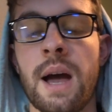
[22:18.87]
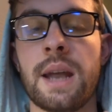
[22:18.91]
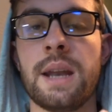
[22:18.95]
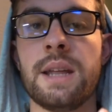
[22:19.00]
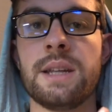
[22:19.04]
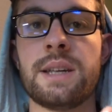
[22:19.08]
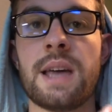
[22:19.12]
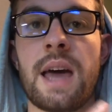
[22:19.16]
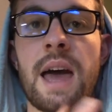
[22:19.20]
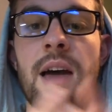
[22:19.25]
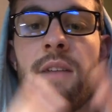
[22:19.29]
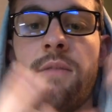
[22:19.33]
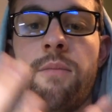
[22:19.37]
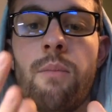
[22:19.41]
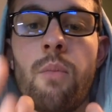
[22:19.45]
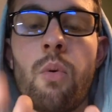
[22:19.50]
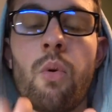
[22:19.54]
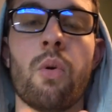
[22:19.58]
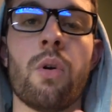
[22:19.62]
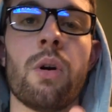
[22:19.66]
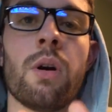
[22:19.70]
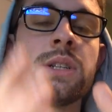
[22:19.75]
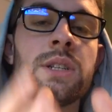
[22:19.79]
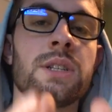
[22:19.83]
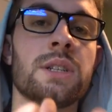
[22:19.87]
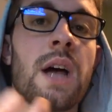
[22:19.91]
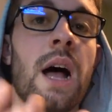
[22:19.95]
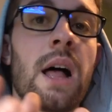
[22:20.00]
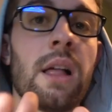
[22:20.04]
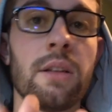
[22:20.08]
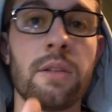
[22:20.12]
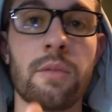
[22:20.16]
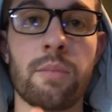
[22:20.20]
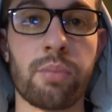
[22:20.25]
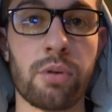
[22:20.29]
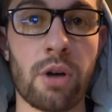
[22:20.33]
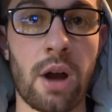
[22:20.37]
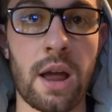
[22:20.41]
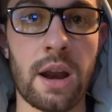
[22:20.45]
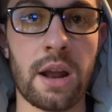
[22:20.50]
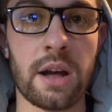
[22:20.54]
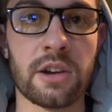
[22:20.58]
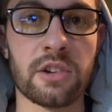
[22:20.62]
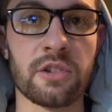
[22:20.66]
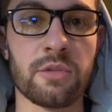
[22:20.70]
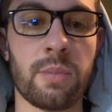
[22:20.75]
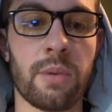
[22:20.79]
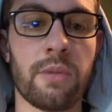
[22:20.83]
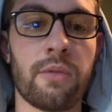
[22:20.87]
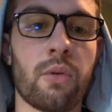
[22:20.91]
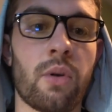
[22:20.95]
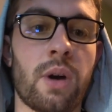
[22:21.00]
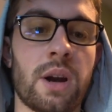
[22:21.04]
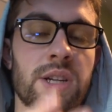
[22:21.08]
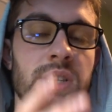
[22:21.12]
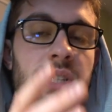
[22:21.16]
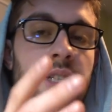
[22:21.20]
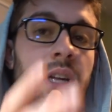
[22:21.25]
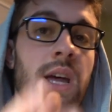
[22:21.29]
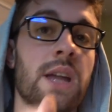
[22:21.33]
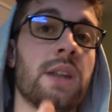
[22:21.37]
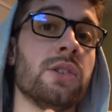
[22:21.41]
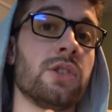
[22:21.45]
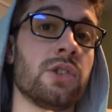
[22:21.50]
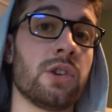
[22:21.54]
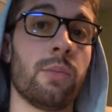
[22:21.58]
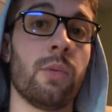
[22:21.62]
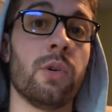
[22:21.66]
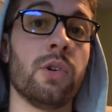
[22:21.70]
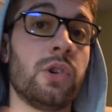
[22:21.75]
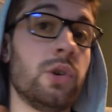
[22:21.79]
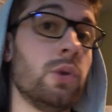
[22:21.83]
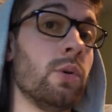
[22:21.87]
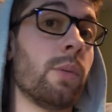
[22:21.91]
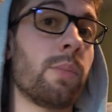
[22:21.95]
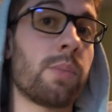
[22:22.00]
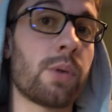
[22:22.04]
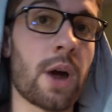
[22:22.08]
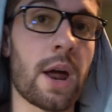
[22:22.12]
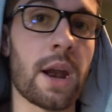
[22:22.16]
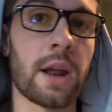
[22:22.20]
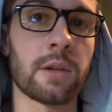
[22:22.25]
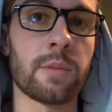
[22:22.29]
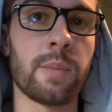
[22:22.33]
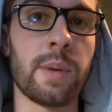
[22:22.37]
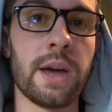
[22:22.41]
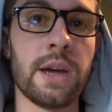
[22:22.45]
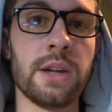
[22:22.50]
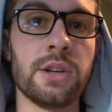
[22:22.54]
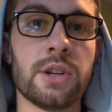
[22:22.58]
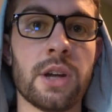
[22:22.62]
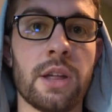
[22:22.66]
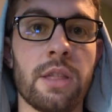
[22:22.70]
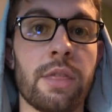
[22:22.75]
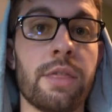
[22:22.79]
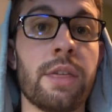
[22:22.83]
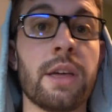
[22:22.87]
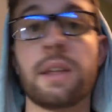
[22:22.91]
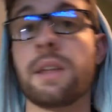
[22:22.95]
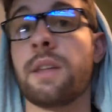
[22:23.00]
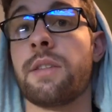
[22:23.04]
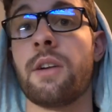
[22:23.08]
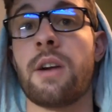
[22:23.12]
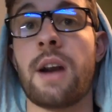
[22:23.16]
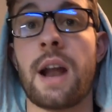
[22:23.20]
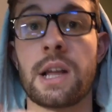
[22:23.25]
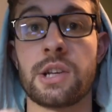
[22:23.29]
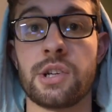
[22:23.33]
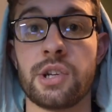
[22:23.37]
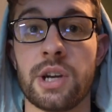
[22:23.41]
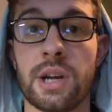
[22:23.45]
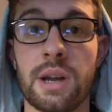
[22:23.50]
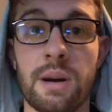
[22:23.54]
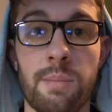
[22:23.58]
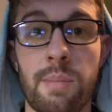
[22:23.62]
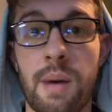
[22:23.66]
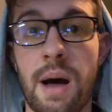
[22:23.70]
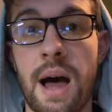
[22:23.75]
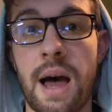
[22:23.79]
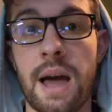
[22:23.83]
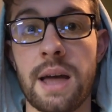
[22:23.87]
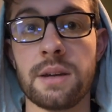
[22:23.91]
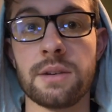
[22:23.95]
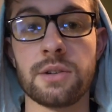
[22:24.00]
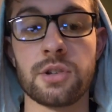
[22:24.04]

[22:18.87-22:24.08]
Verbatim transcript: I need to have more solid solid products before I send someone to a product page and think that they're actually going to buy.